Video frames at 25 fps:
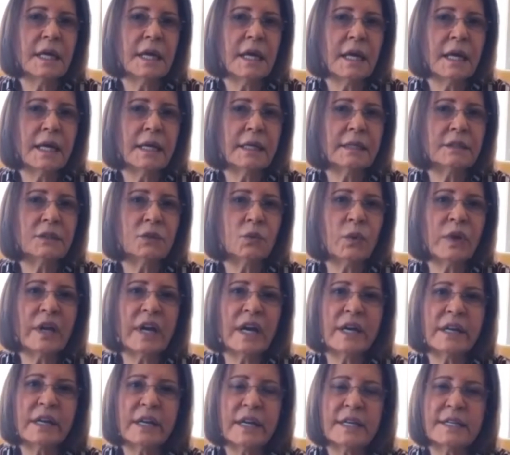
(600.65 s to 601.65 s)
and we
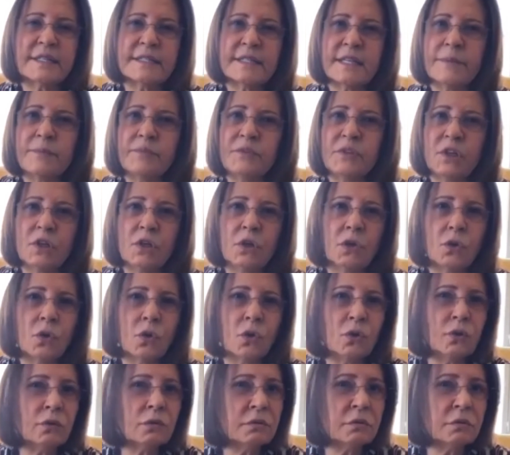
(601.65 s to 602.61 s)
are accepting all